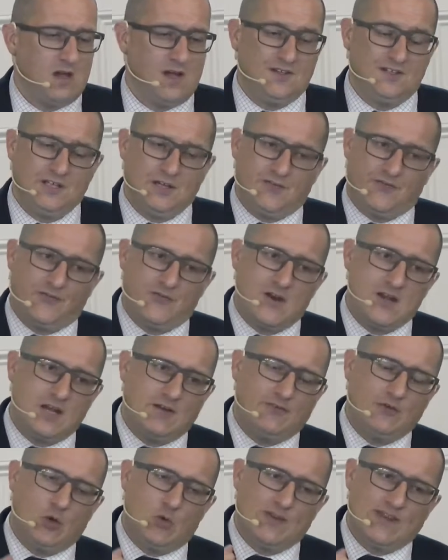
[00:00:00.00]
And dear friend,
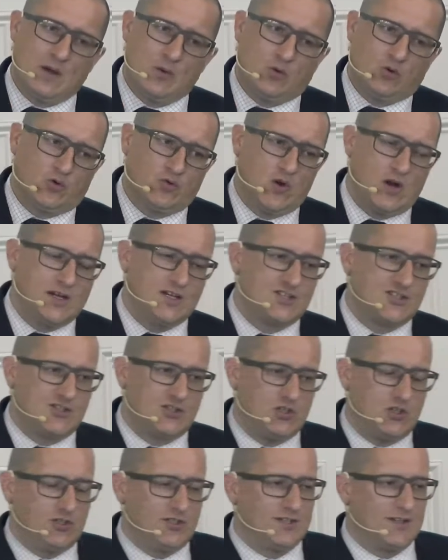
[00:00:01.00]
if you're without Christ
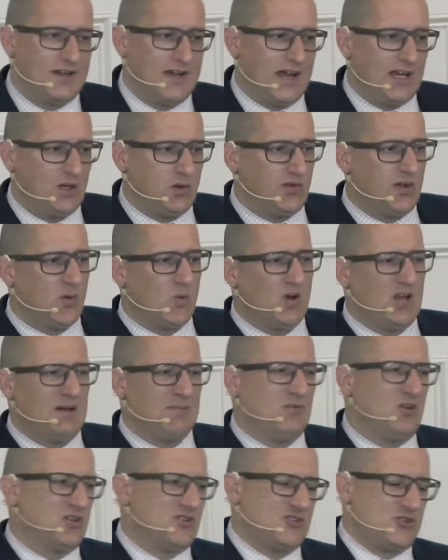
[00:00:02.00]
here today and you think, well,
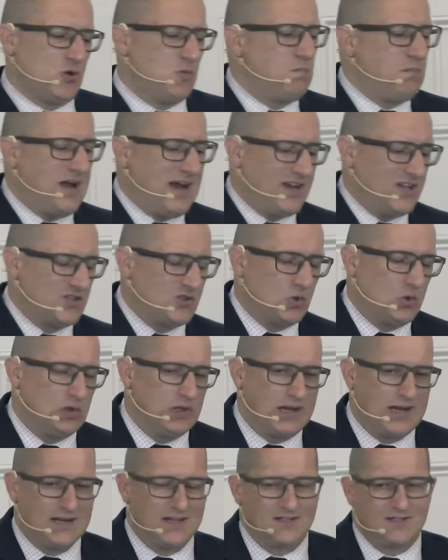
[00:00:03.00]
I'm not so bad as all
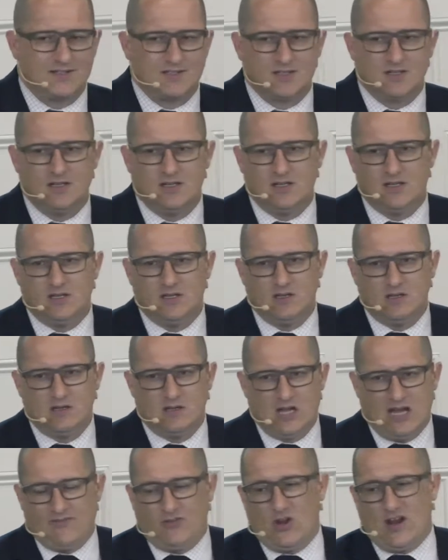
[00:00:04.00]
that.
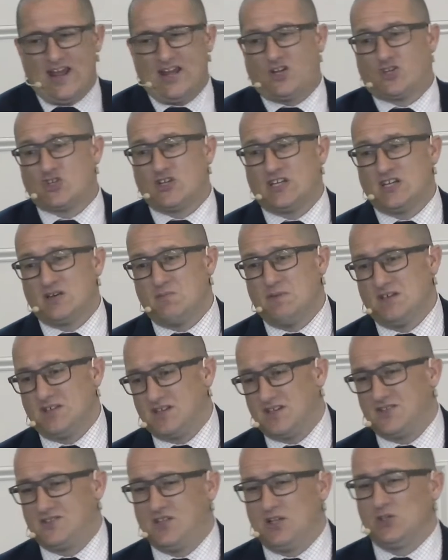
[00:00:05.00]
I've not actually
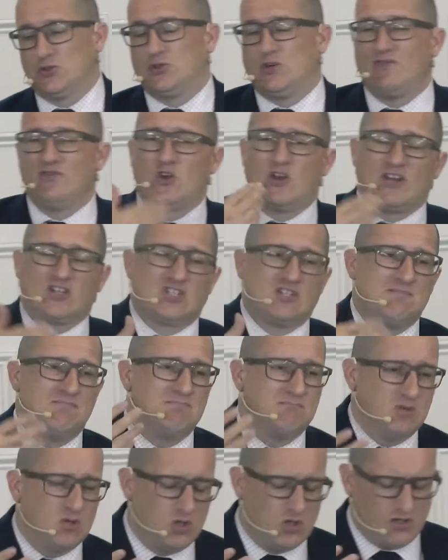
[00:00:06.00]
committed adultery. I've not actually
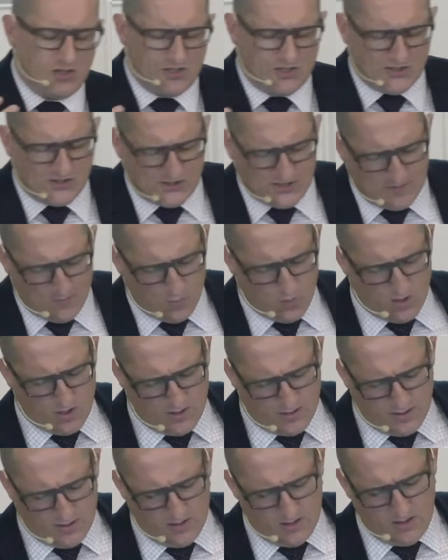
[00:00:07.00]
murdered
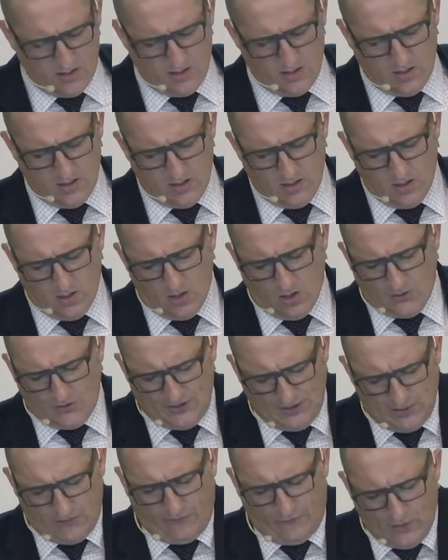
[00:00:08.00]
someone. Oh,
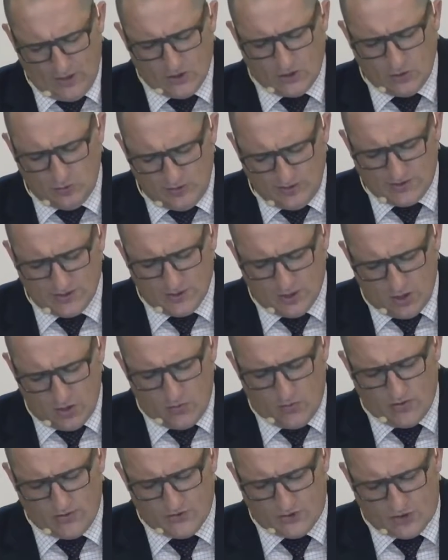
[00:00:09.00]
dear friend, you need to know
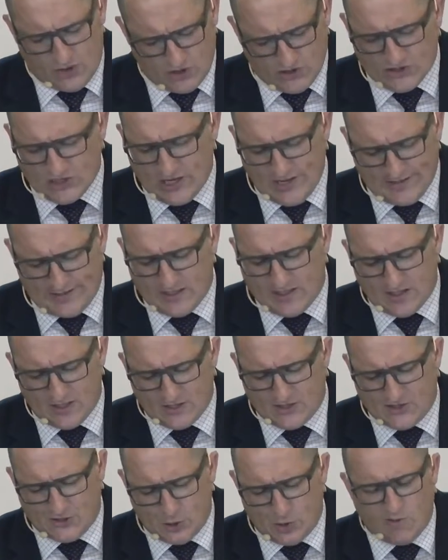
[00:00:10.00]
that just like
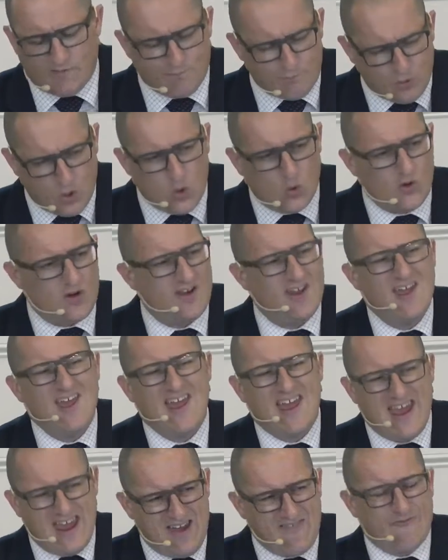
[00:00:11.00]
us, you have broken
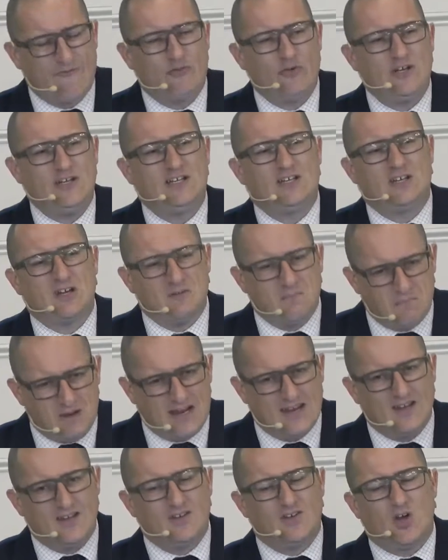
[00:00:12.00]
every
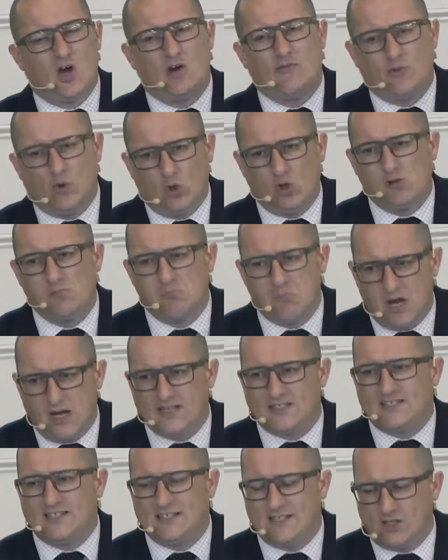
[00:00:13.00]
command of
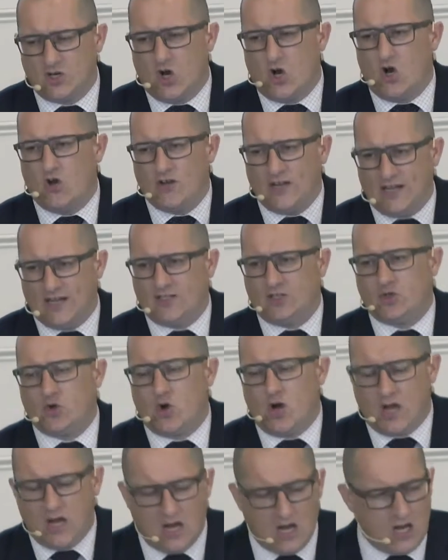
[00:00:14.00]
Almighty God in
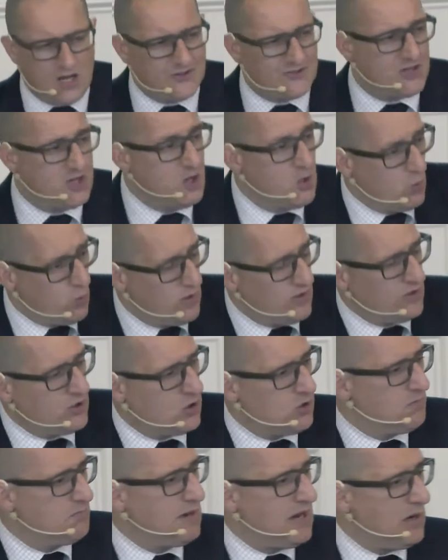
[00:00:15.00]
your heart, with
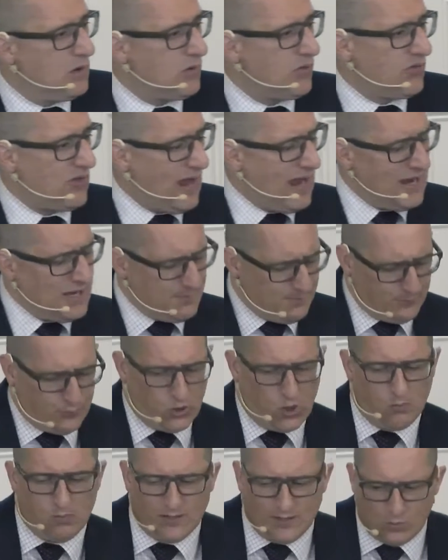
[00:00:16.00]
your mouth, and
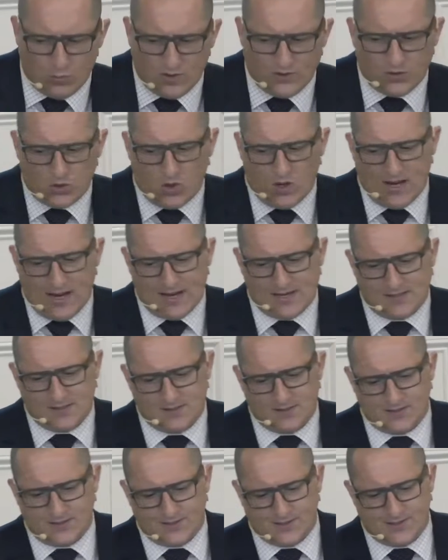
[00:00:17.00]
probably with your
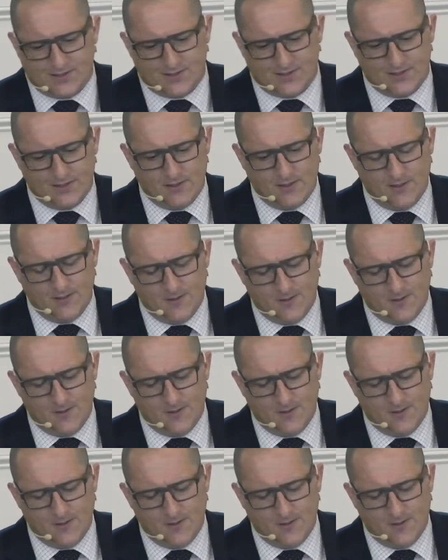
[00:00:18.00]
hands.